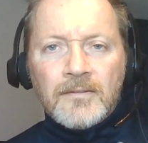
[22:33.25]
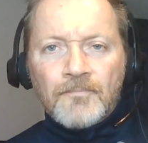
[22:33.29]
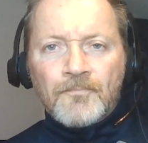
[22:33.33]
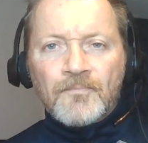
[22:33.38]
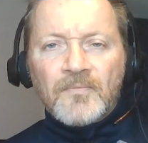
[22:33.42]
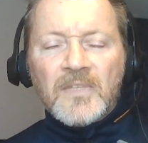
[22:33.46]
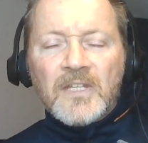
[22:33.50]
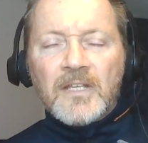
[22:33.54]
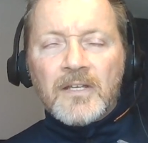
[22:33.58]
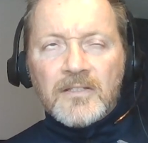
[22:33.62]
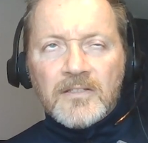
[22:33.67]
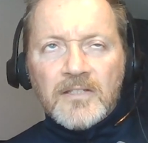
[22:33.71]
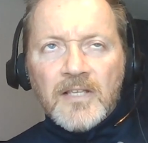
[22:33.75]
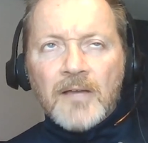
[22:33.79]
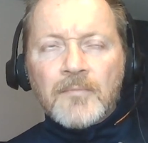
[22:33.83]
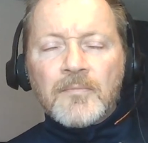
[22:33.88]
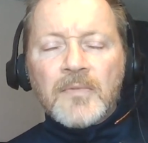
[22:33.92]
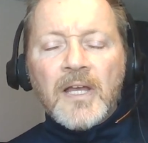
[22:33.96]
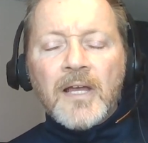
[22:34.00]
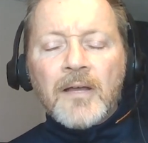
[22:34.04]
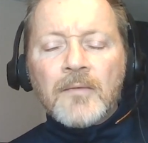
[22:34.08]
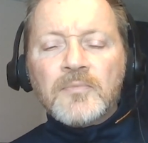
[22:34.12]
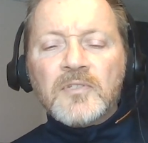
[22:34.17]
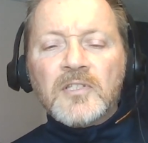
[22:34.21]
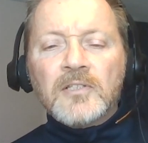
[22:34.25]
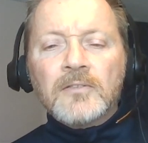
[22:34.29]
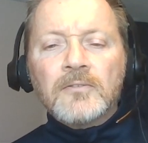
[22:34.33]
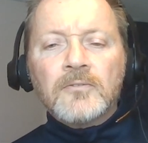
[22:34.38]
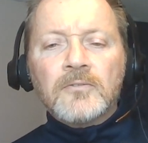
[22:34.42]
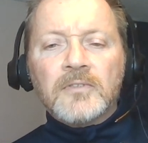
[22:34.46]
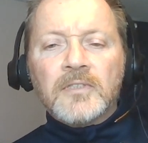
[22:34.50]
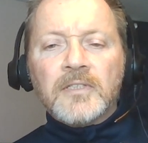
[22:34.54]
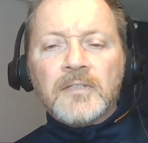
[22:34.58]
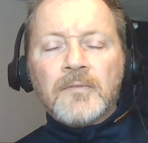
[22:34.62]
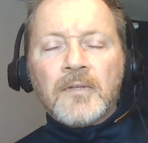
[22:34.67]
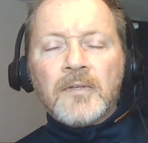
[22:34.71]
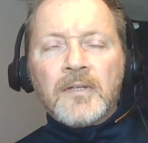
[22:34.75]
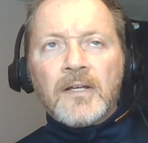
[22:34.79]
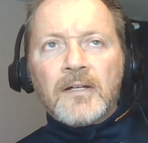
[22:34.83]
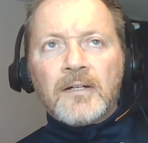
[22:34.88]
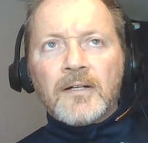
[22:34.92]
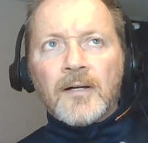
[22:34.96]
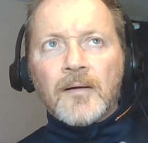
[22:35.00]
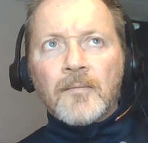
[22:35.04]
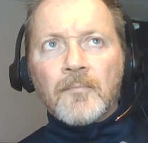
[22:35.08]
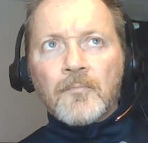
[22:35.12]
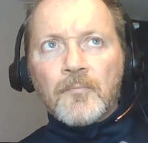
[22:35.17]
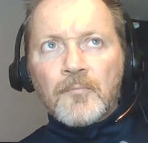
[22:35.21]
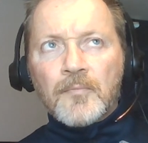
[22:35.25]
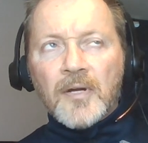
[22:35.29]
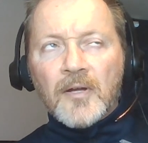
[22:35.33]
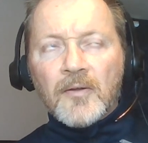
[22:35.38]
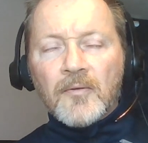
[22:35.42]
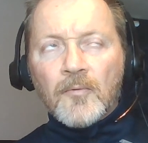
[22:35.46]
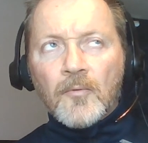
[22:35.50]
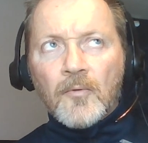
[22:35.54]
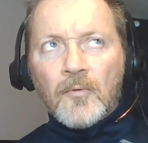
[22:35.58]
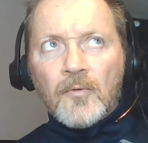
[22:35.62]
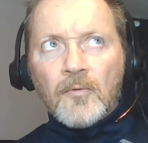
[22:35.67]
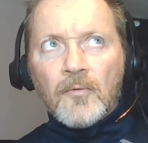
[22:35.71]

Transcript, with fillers: Yes, ab- absolutely. Um, but